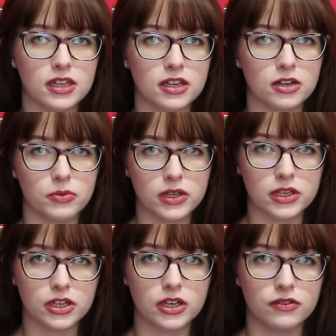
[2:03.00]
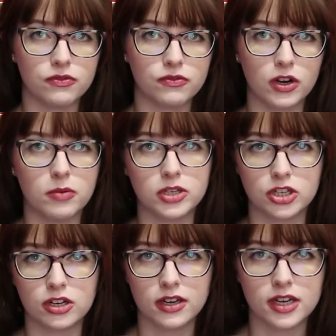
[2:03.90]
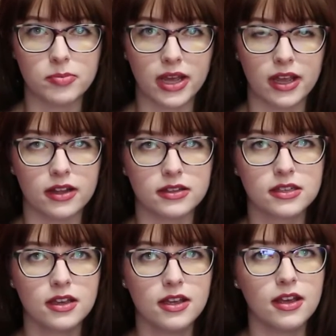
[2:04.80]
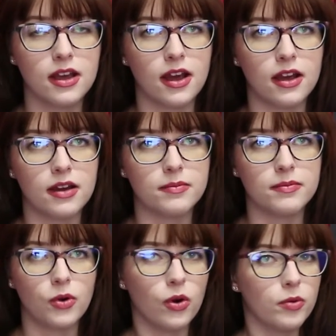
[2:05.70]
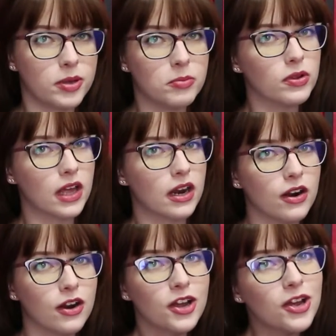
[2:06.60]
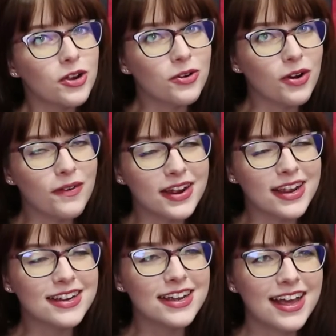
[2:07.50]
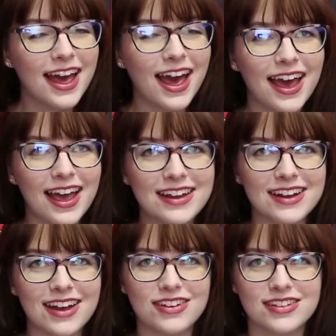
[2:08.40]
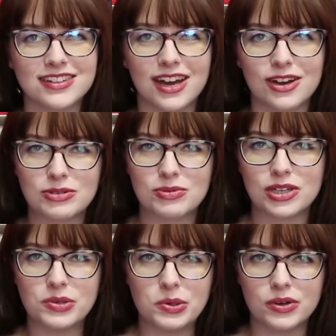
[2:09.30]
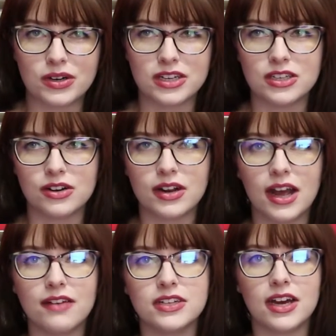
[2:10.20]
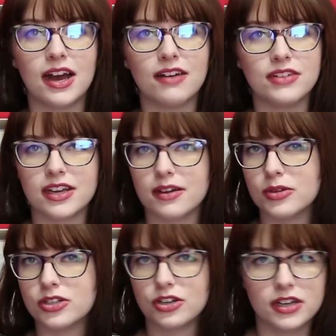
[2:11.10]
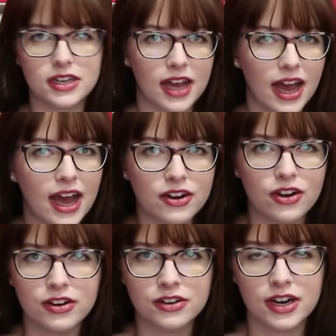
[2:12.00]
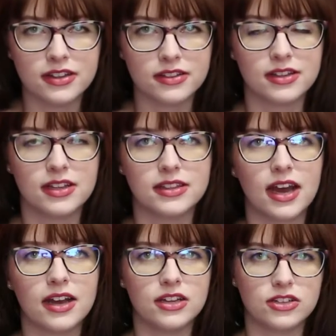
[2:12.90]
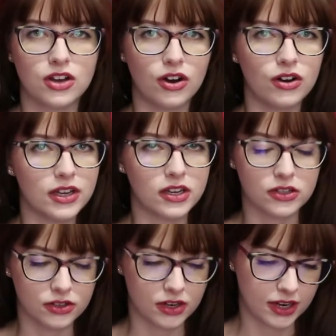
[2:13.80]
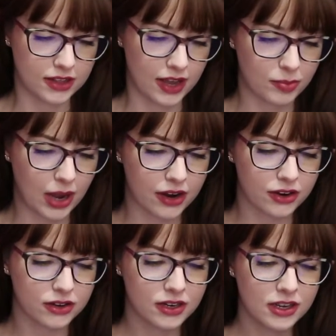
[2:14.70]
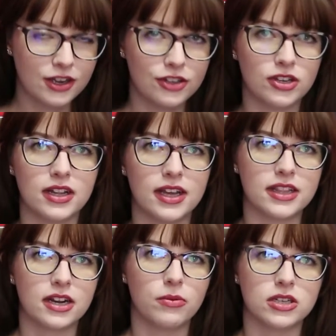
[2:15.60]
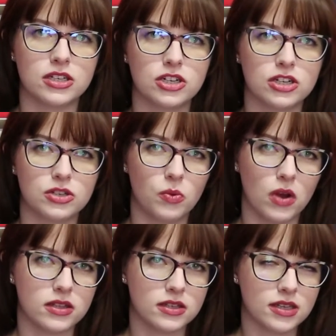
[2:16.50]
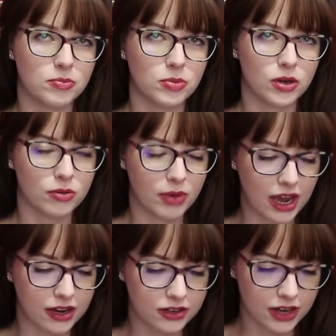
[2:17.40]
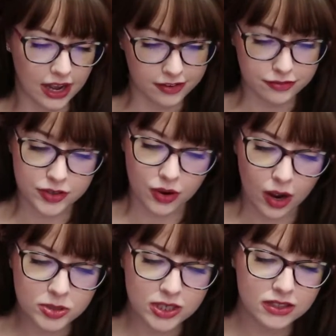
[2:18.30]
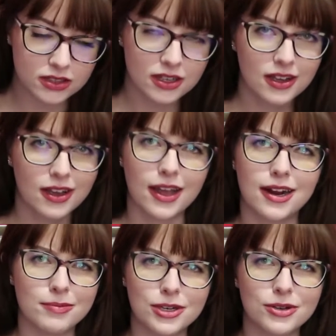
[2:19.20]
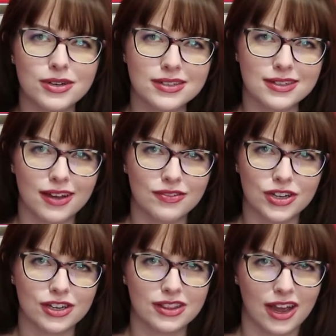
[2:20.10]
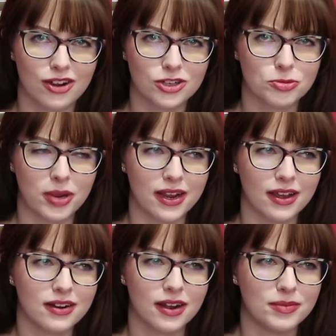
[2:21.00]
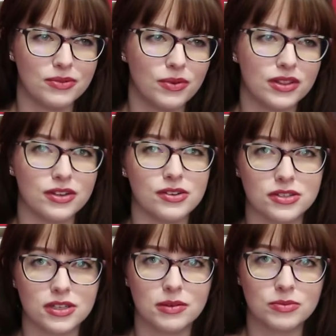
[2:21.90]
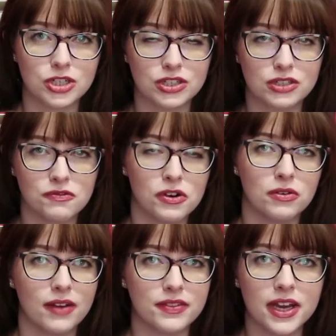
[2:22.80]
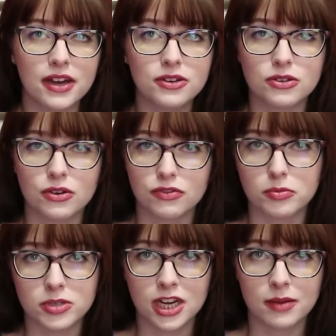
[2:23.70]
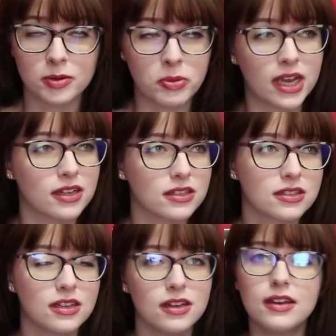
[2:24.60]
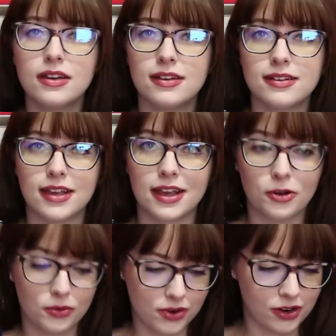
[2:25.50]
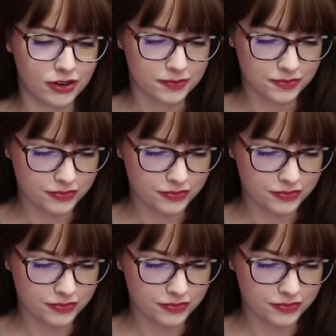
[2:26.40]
that they're really good for maternity pants, or people that are growing, and I thought that that was really cool because you don't have to have like a maternity add-on or anything like that. It's all included in that pattern. So I like that it wasn't just one simple pattern, it had a few options. And I mean, who doesn't love a good lounge pant? I mean, whether you use them just for around the house or for pajama pants, can't go wrong.